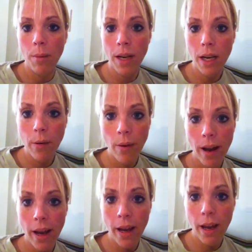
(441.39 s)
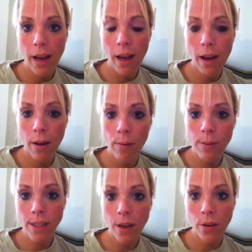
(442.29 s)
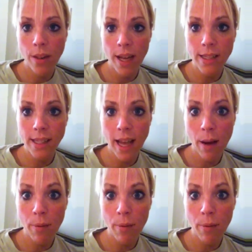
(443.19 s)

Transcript: anyway, so that's that,